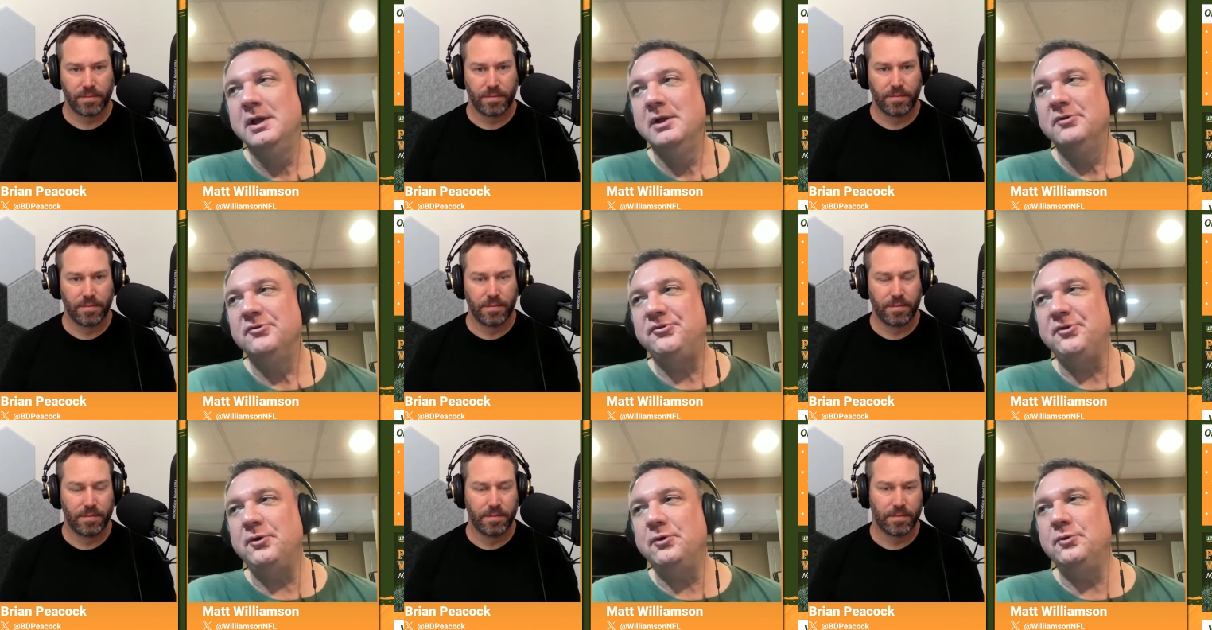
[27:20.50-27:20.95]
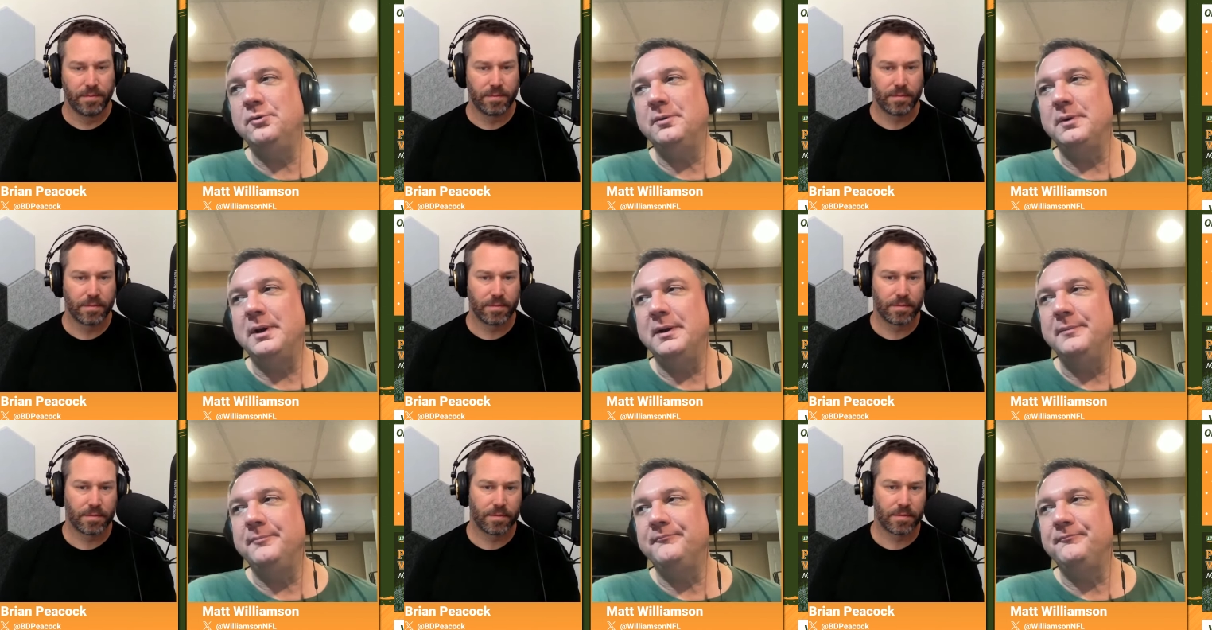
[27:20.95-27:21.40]
Speaker 1: So
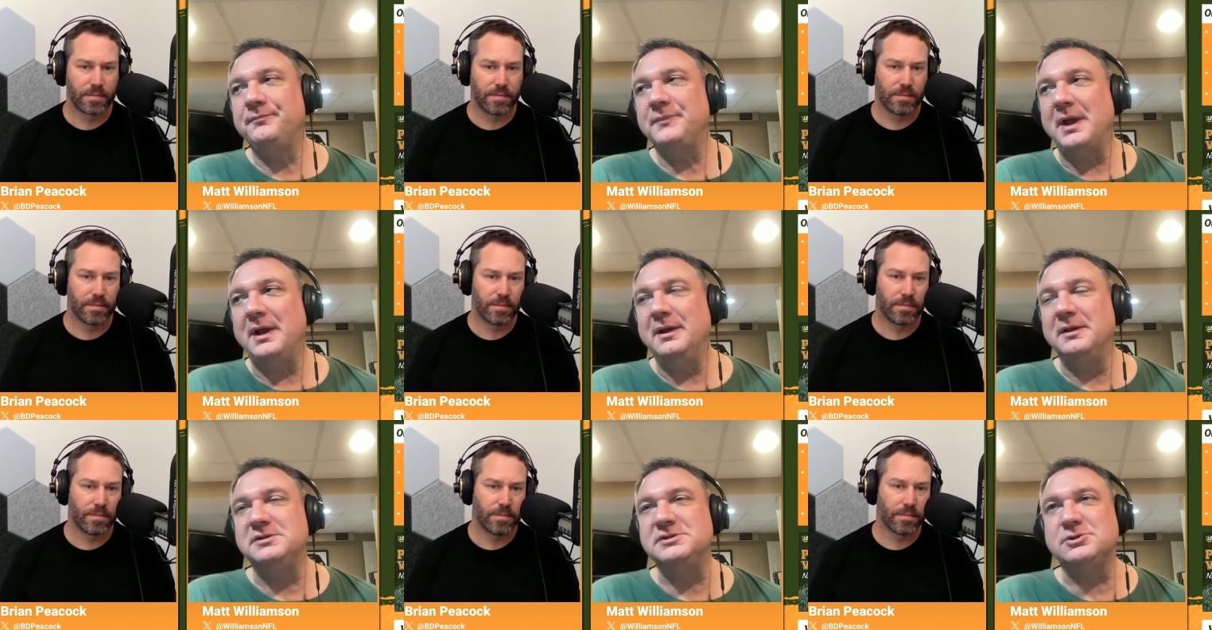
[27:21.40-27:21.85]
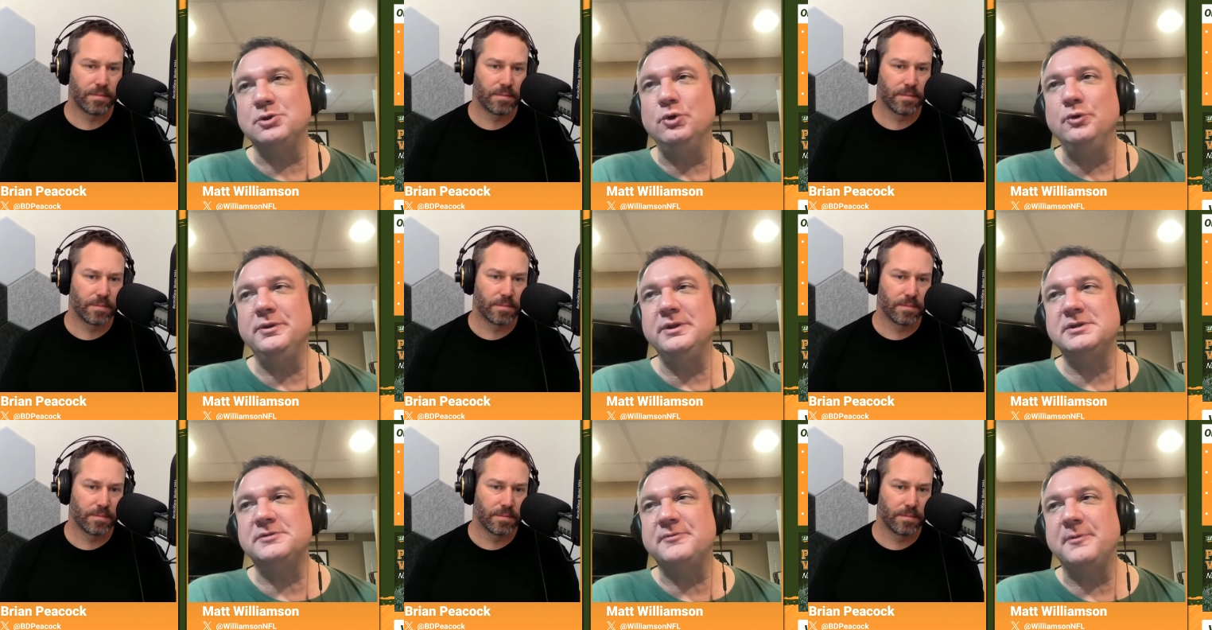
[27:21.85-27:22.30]
I stole
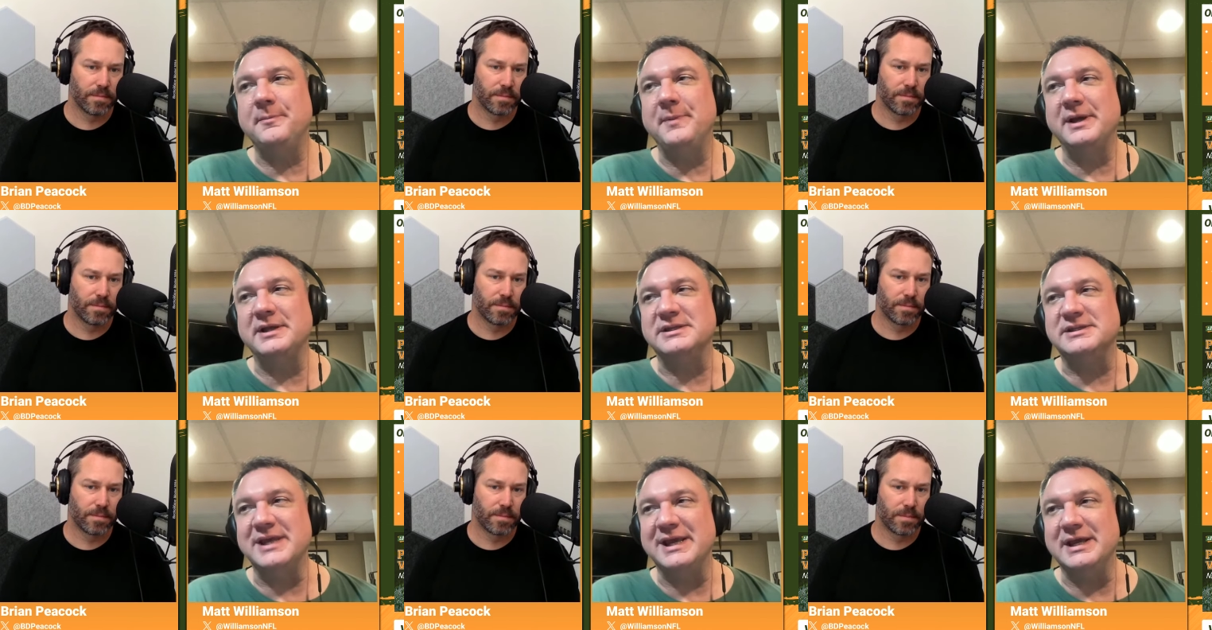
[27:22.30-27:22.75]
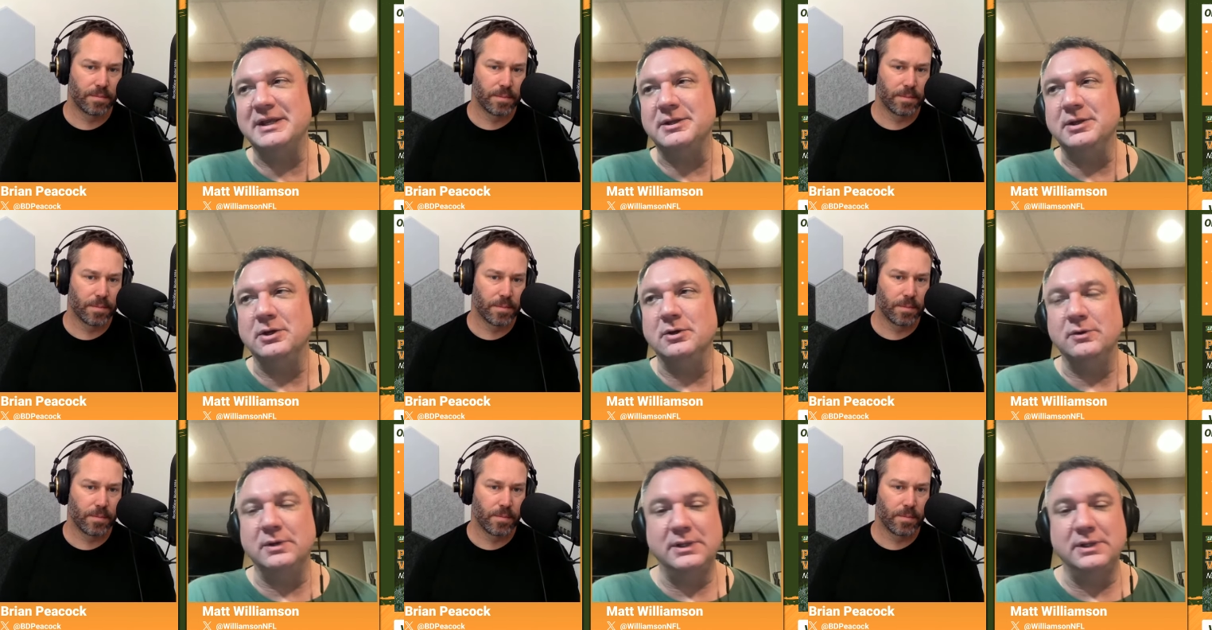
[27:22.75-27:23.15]
this from Mike Sando,